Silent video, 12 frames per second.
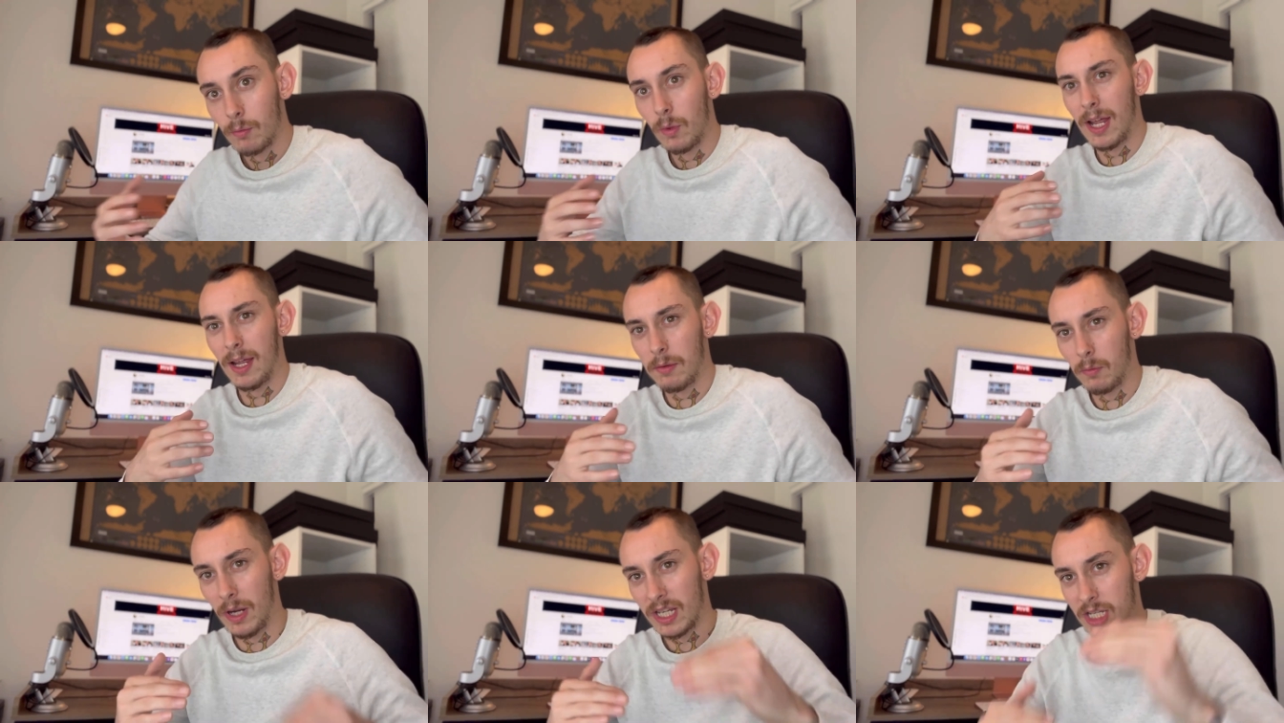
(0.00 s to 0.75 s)

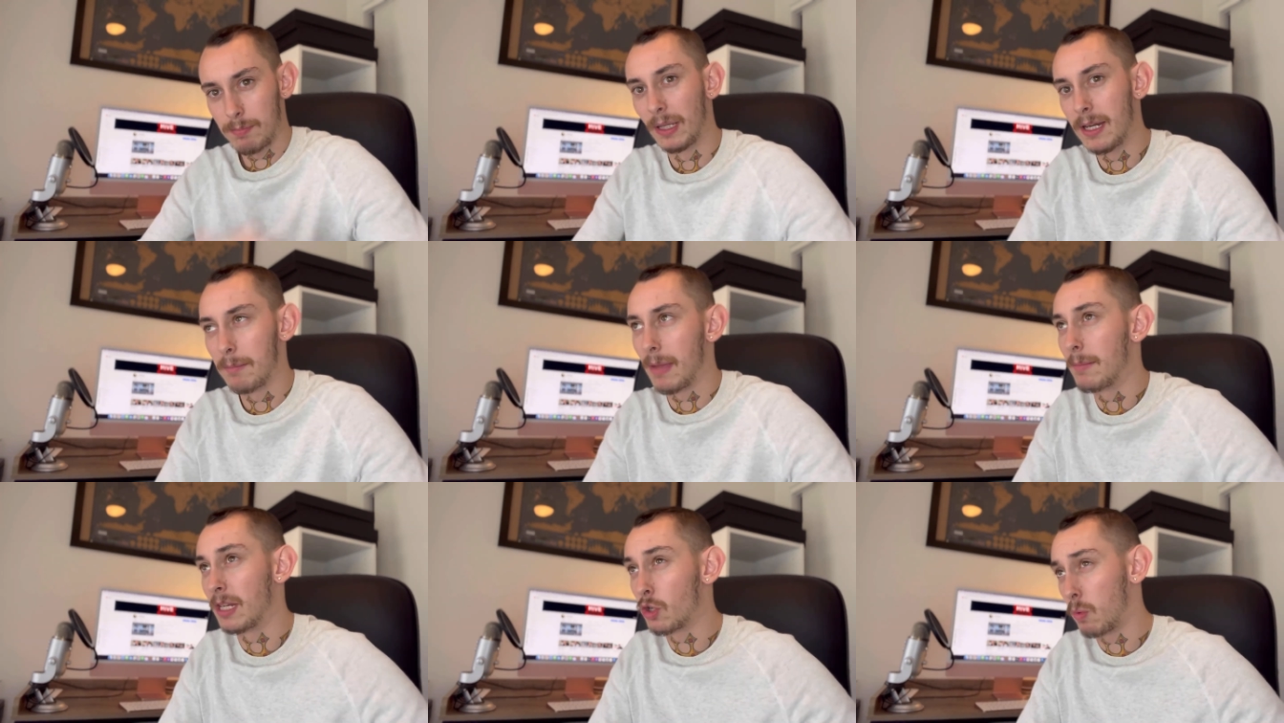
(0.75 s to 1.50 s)
We're split,
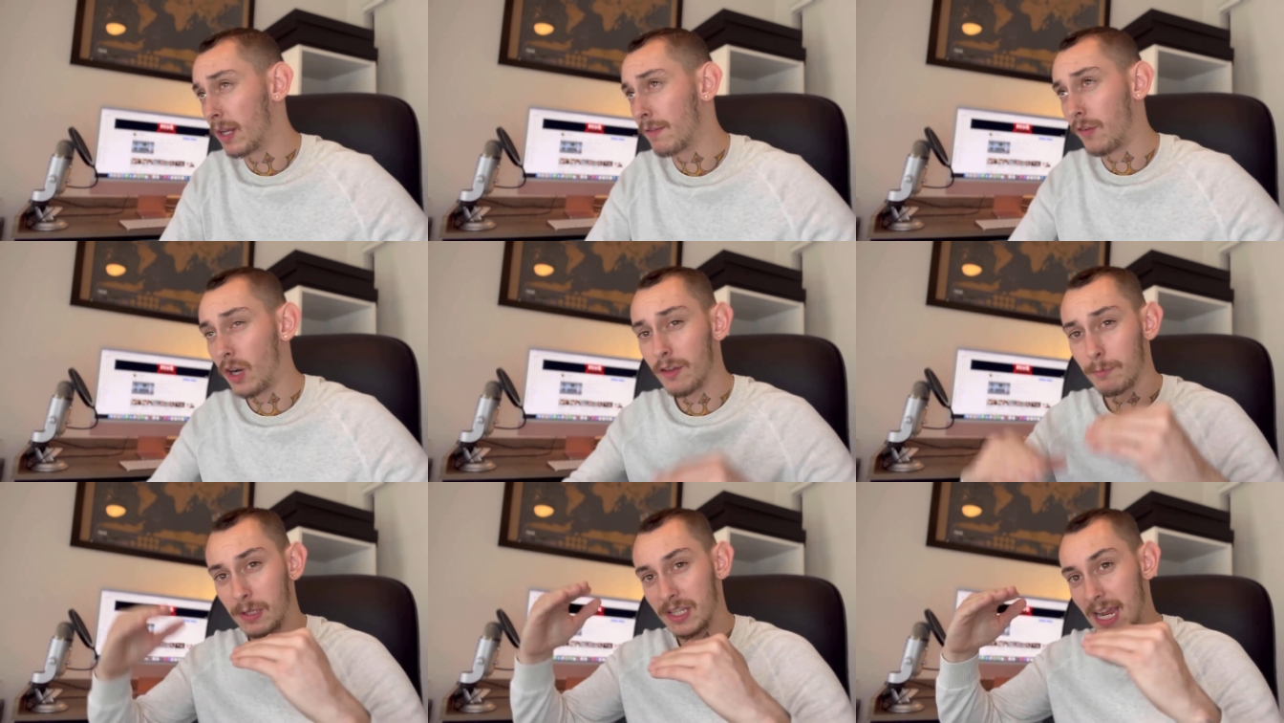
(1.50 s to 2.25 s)
maybe
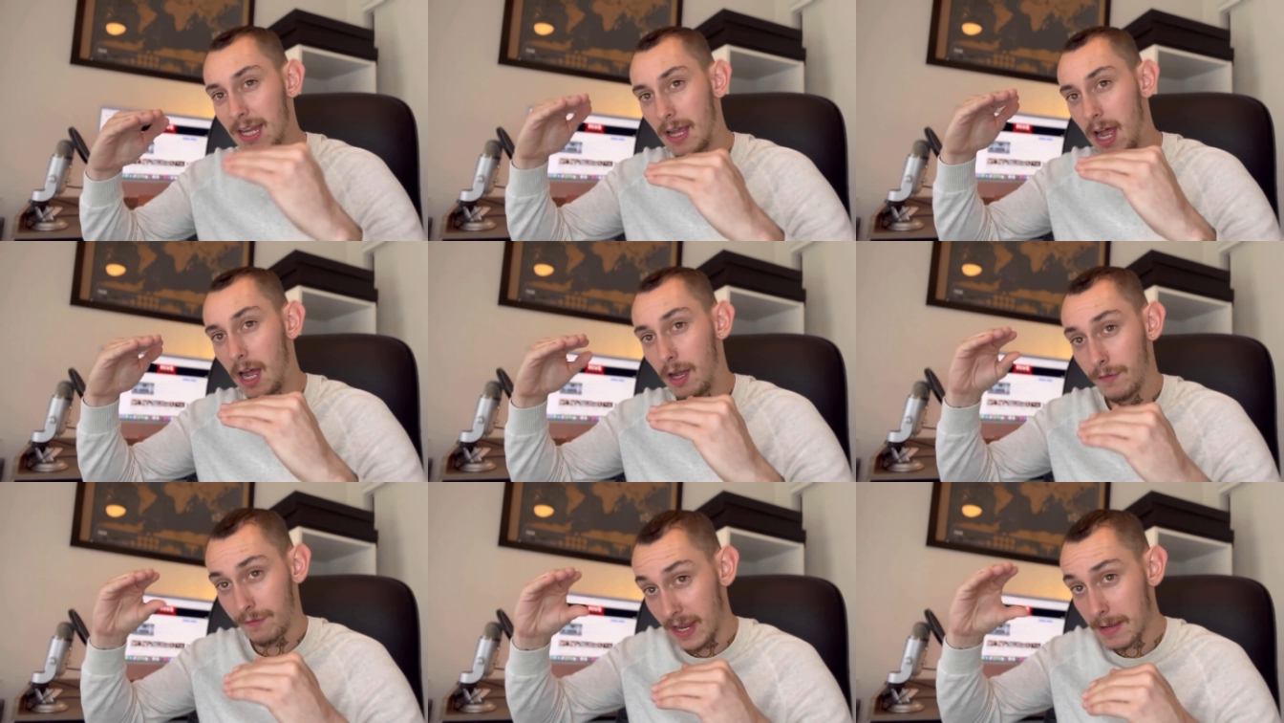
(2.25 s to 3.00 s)
25% are
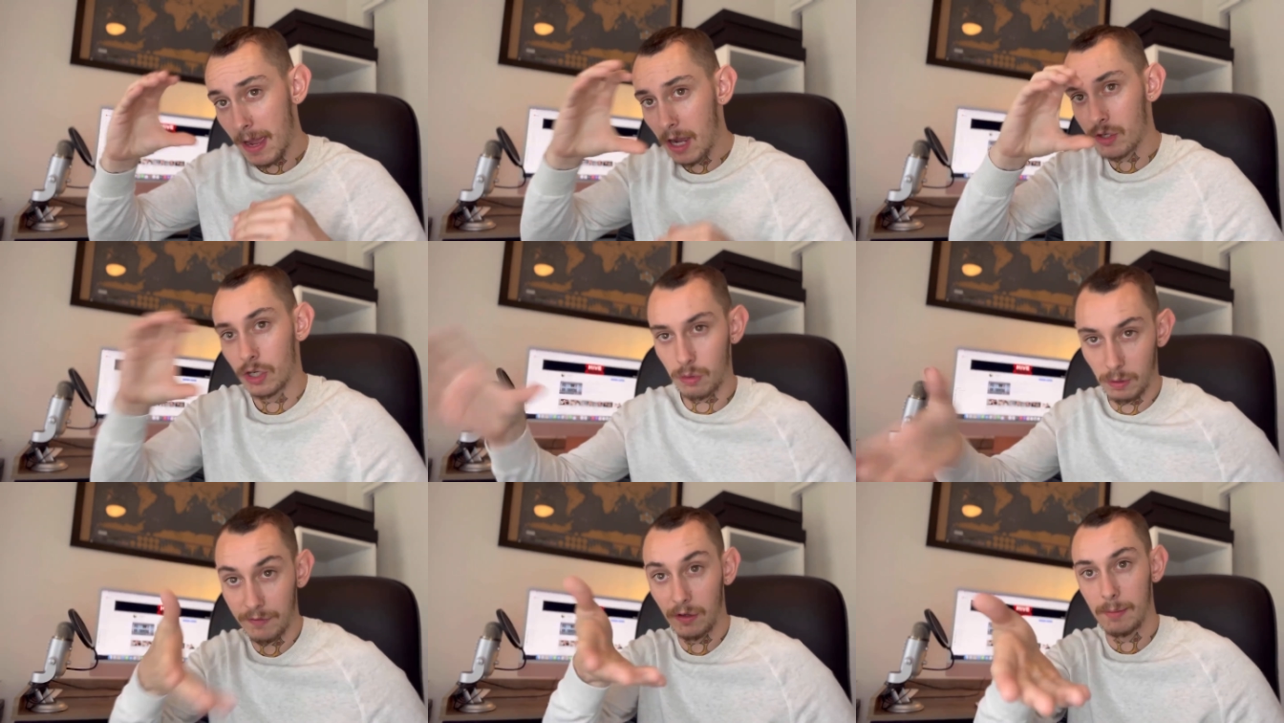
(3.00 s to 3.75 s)
female. So
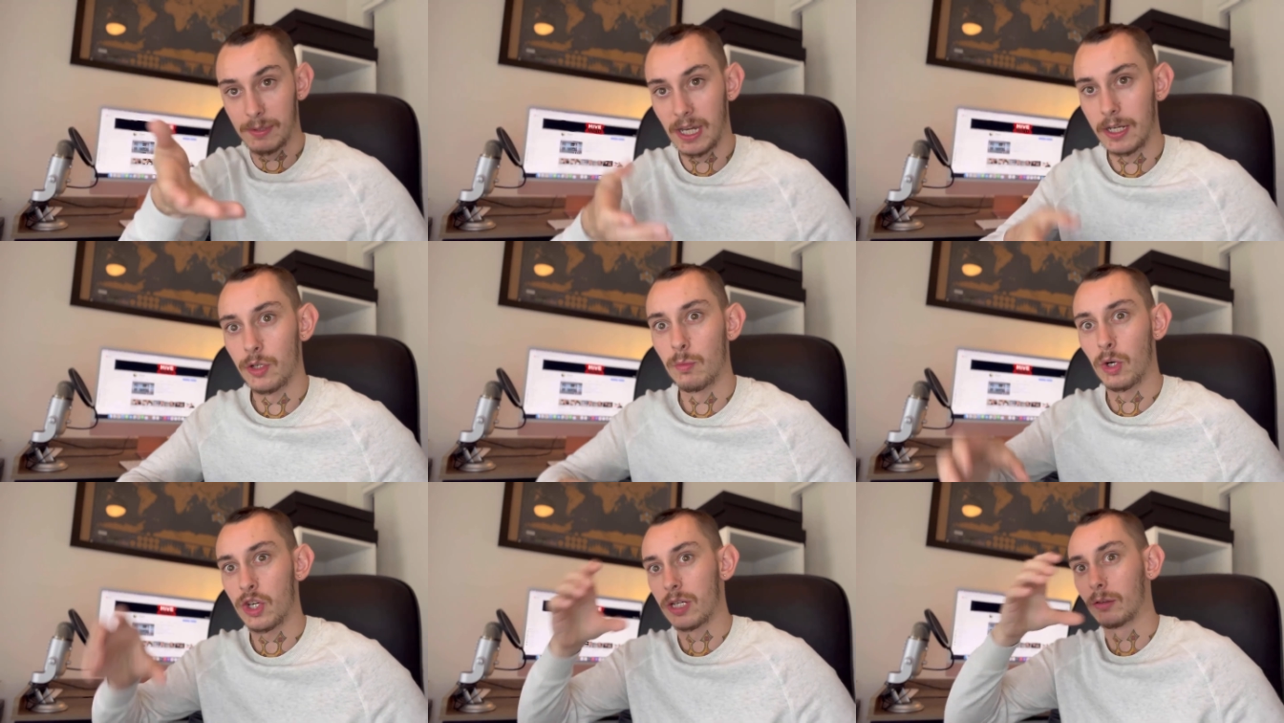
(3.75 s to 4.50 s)
25% of you
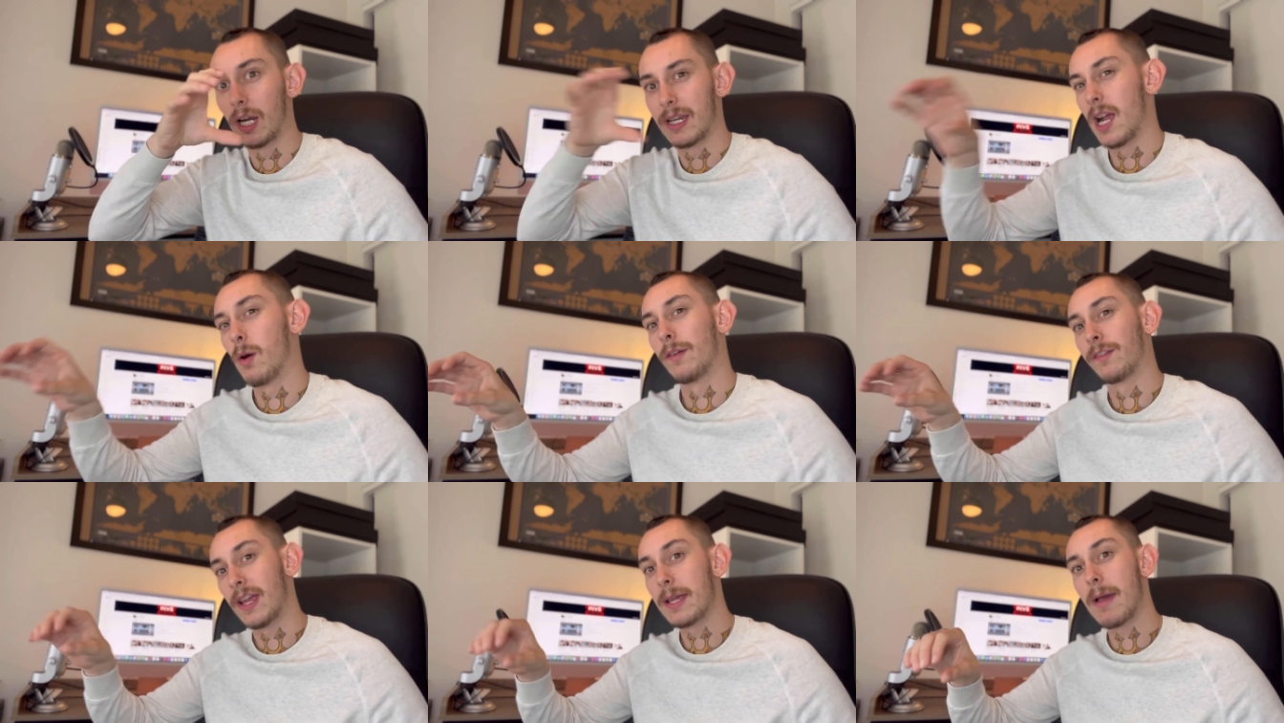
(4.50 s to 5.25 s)
watching right now are
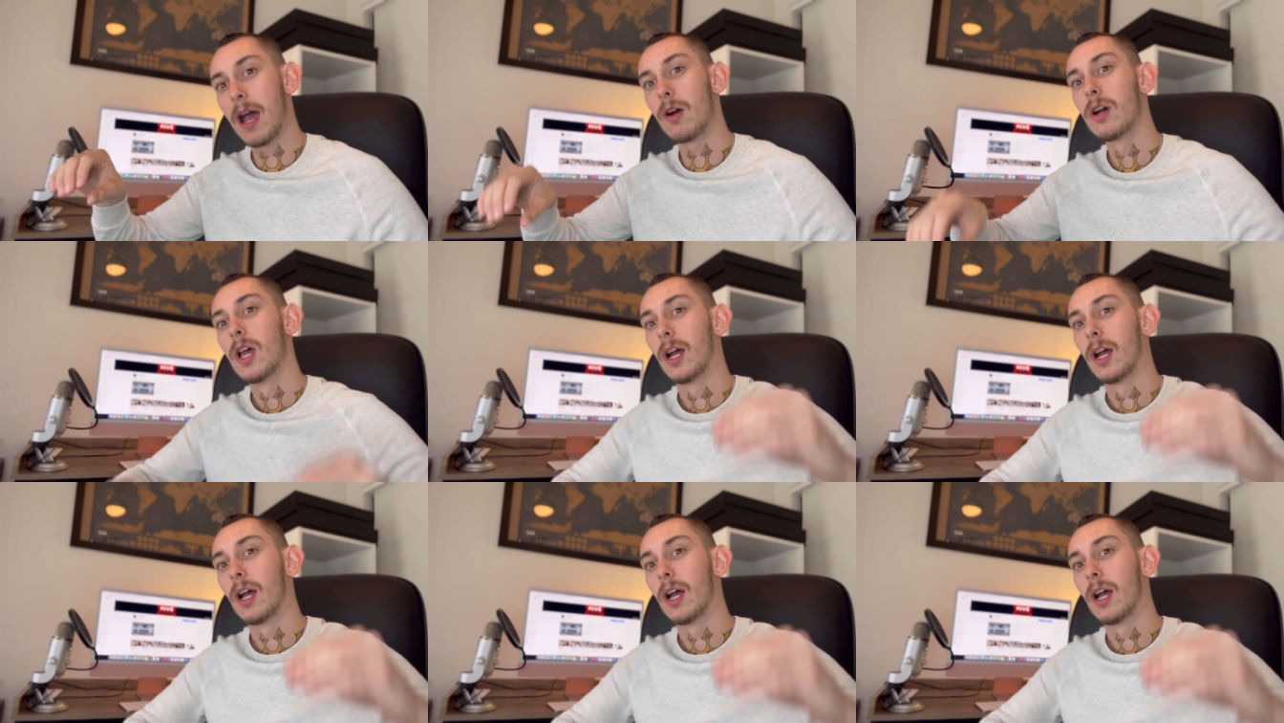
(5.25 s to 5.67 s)
female.